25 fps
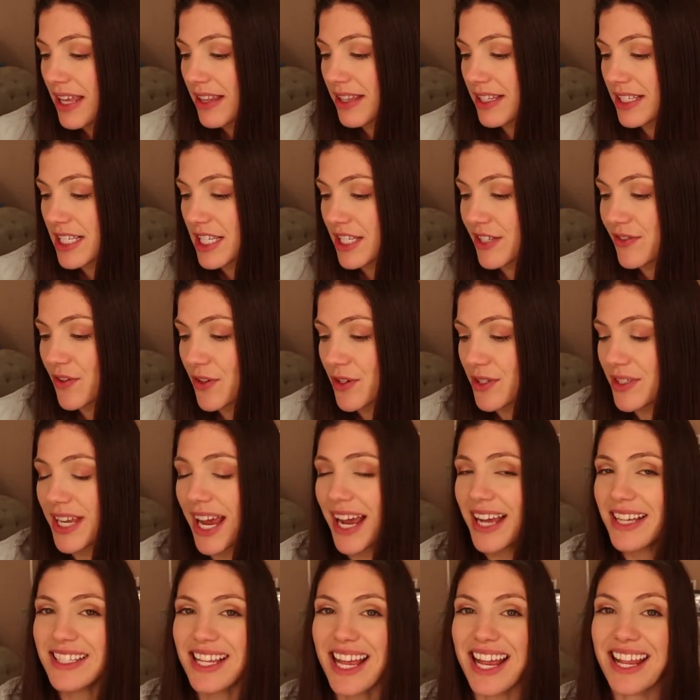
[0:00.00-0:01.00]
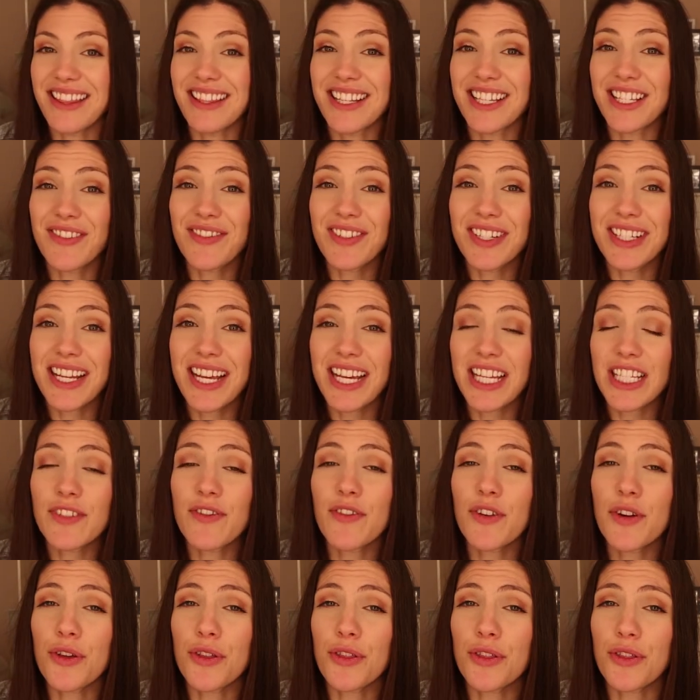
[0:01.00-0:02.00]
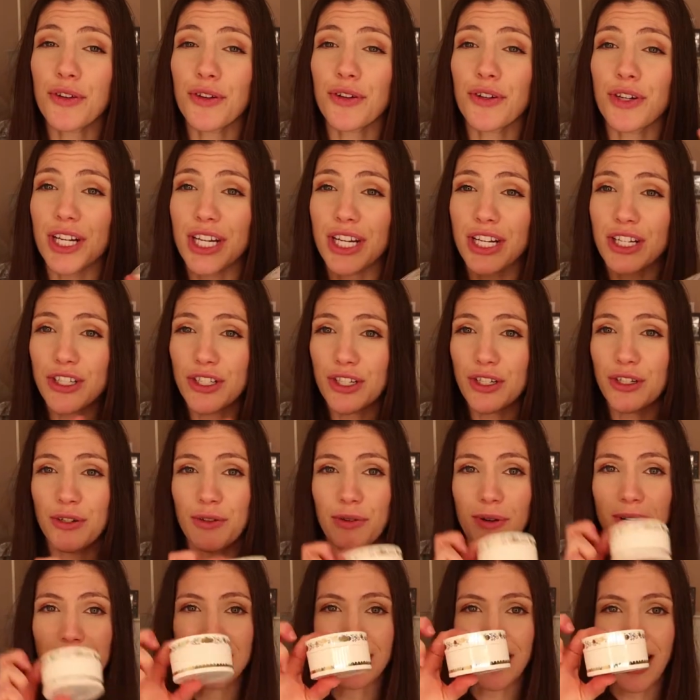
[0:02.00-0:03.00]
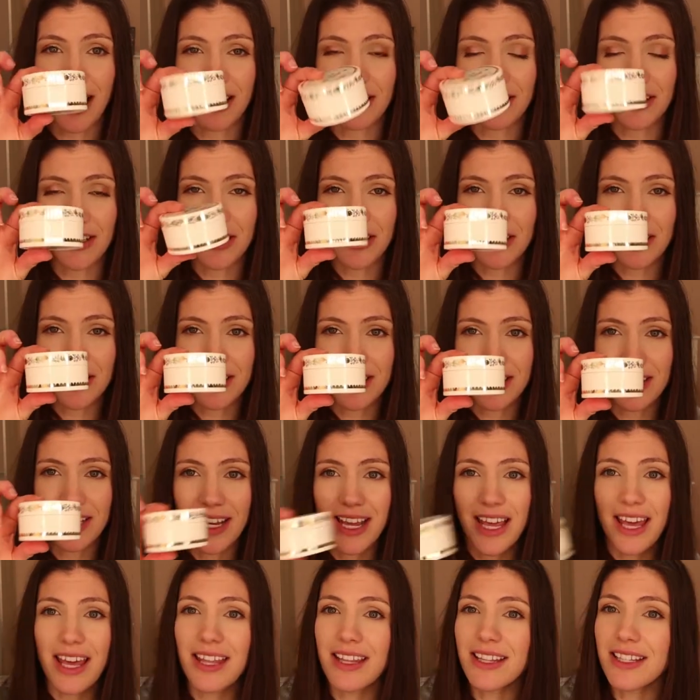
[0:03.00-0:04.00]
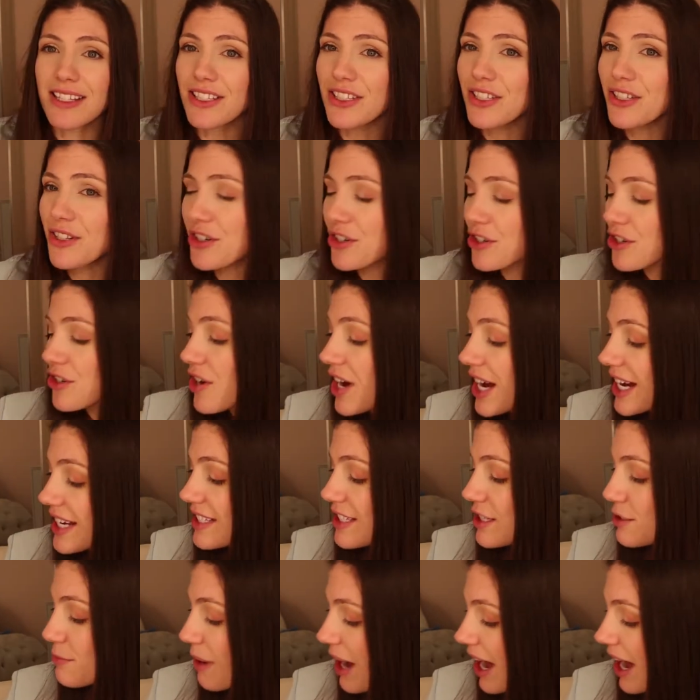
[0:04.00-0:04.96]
This is full size and this retails for $32. This is a crazy